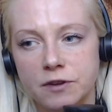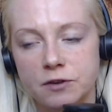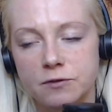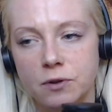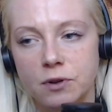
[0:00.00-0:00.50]
are
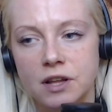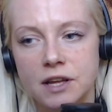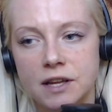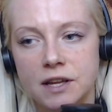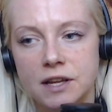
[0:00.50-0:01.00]
fearful,
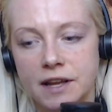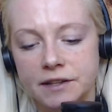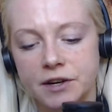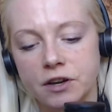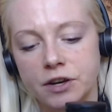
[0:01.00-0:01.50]

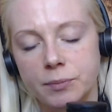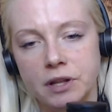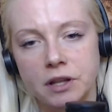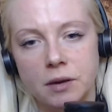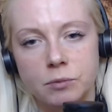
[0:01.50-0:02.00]
then they're going to
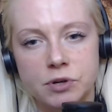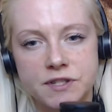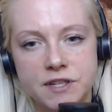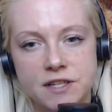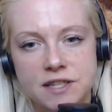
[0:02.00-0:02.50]
be a lot
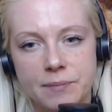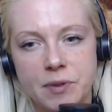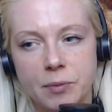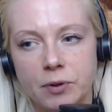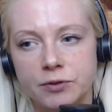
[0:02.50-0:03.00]
more
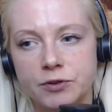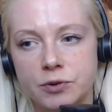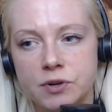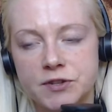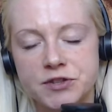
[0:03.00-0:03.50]
susceptible
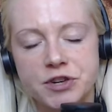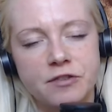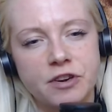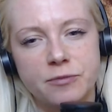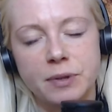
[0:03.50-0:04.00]
to
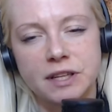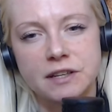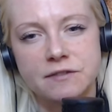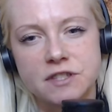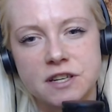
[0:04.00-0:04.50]
conservative
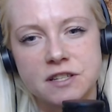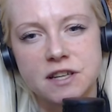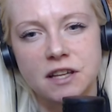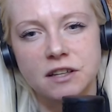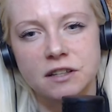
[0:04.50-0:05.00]
beliefs. Is
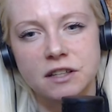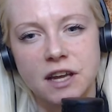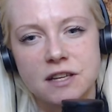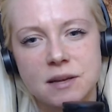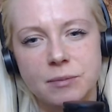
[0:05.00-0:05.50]
that not the
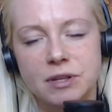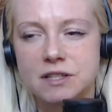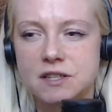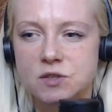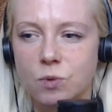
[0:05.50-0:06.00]
case? I mean,
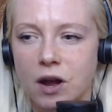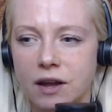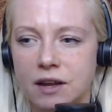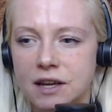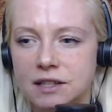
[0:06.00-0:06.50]
this is
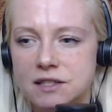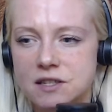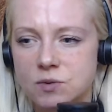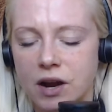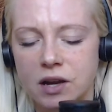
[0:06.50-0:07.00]
why
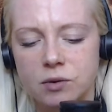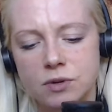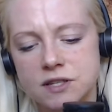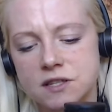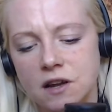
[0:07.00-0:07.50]
this is why it
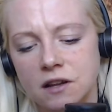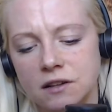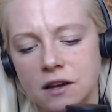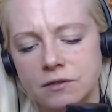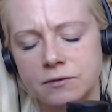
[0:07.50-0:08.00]
was a
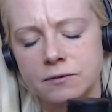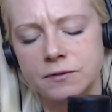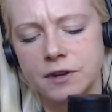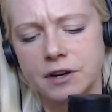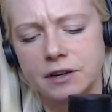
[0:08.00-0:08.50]
lot
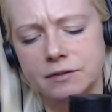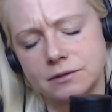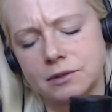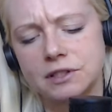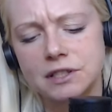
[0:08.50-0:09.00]
very
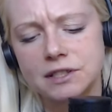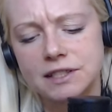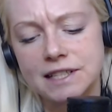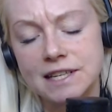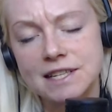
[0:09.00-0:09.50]
well,
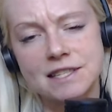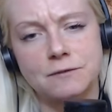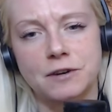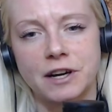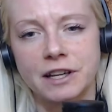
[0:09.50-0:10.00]

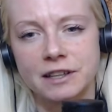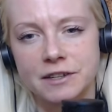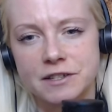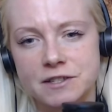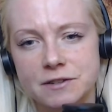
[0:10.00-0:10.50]
easy for
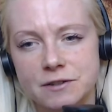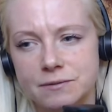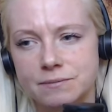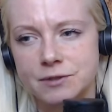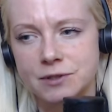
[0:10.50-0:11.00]
Hitler
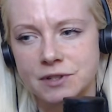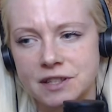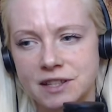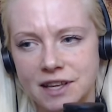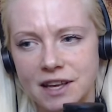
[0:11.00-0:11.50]
to to
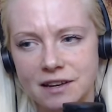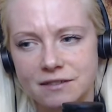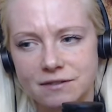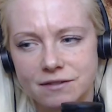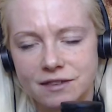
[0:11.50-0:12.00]
get
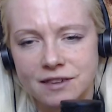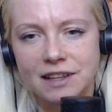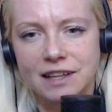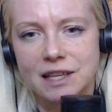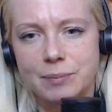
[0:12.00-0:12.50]

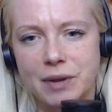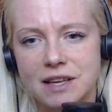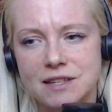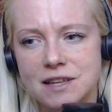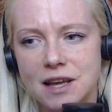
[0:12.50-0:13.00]
the lead
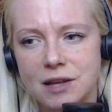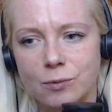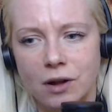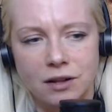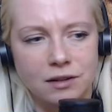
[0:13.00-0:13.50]
because
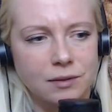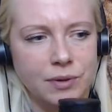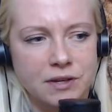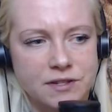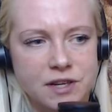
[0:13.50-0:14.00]
well
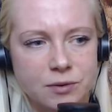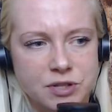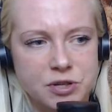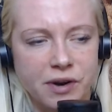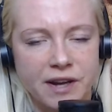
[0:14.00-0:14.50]
because there
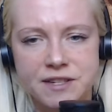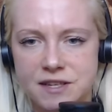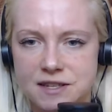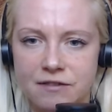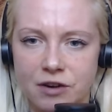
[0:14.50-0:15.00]
was
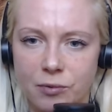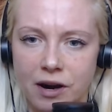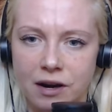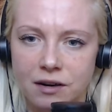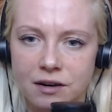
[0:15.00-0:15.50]
crisis
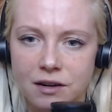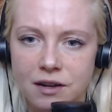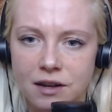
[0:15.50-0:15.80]
everywhere.